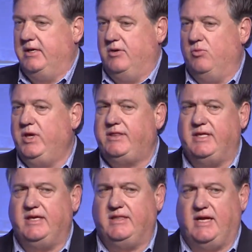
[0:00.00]
we
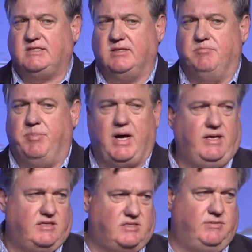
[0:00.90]
think that's a
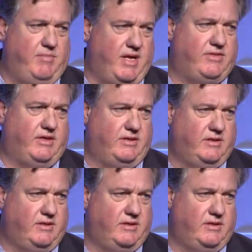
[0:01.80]
biased method.